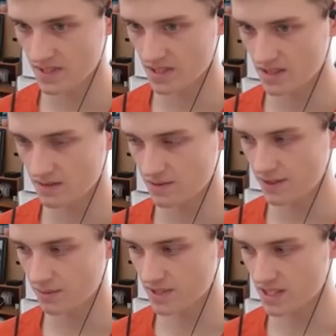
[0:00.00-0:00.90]
There's the three
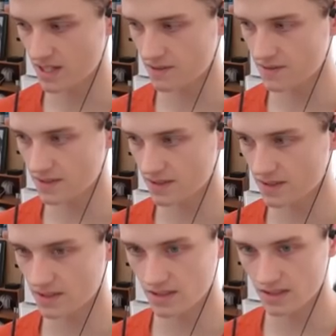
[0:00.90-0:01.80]
kilometers left.
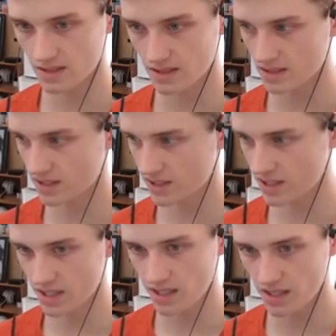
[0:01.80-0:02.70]

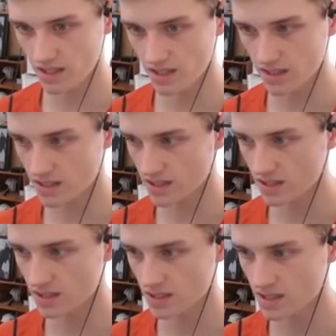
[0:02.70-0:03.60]

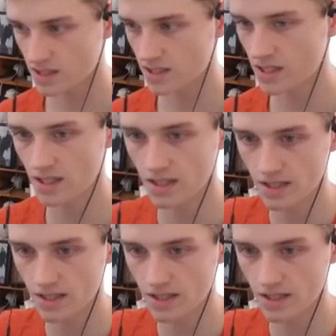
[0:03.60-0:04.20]
Jesus.